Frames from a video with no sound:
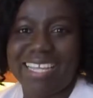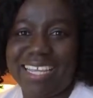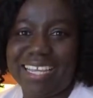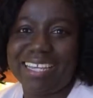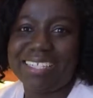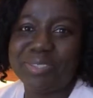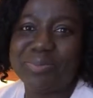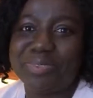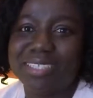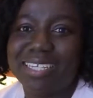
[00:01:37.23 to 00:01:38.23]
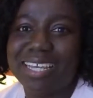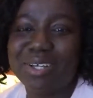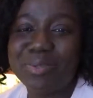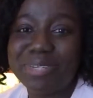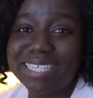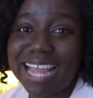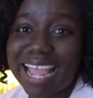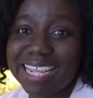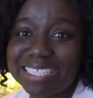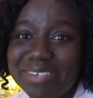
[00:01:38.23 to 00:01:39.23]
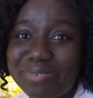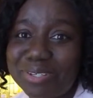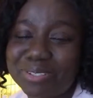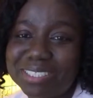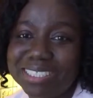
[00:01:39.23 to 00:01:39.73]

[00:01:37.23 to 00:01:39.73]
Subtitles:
Yeah. It would be nice if you could